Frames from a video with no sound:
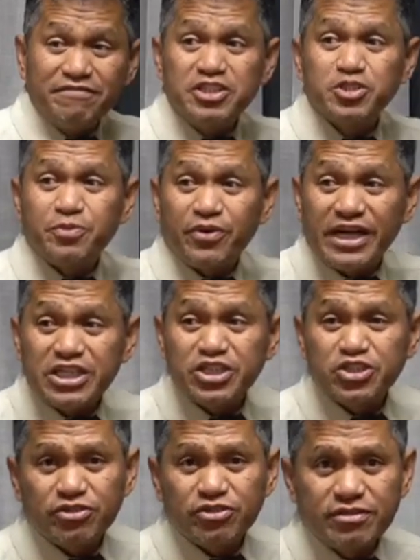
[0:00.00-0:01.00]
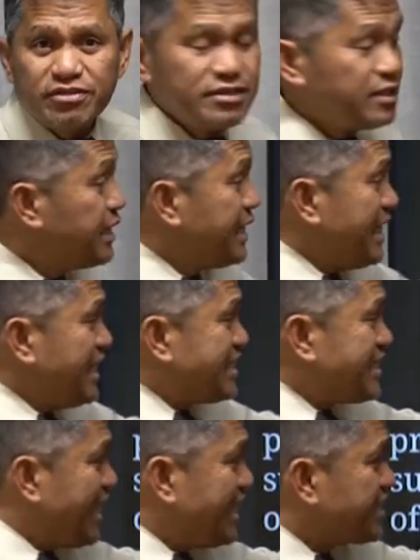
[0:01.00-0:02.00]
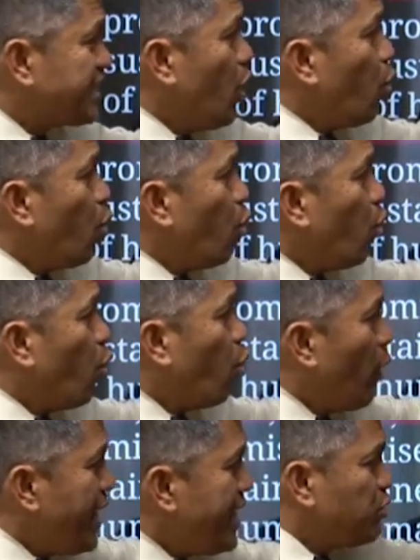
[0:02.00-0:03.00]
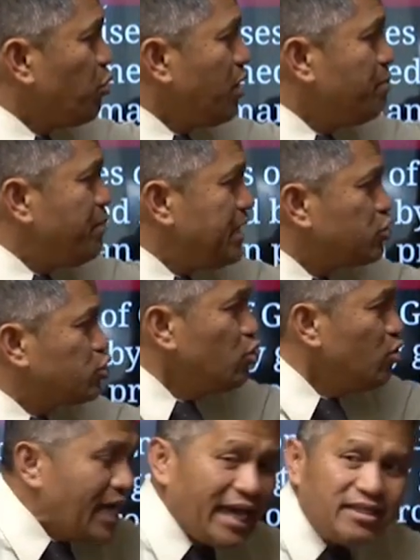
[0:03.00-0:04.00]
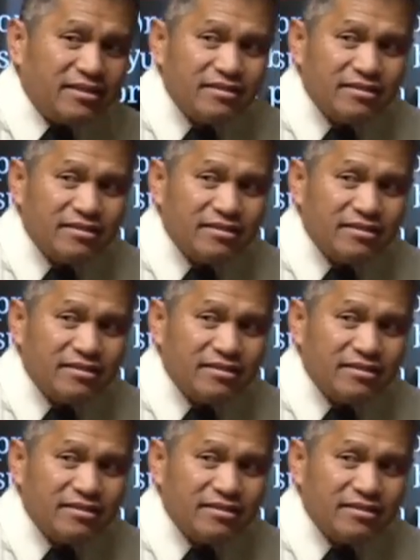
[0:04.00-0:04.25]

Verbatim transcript: inspiration? It says, when it will be too late